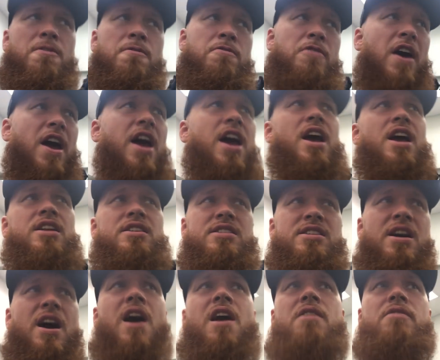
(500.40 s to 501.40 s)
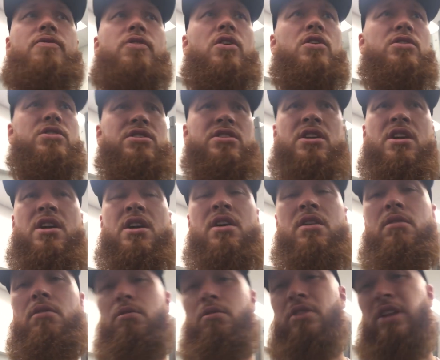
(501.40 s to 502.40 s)
Vans, Converse,
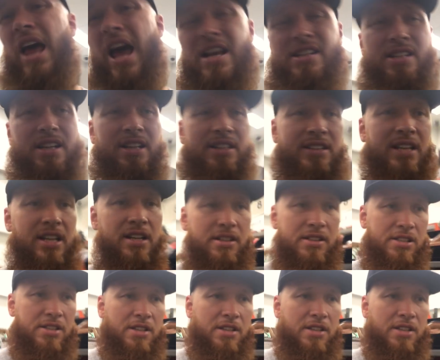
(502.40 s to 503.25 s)
classic Adidas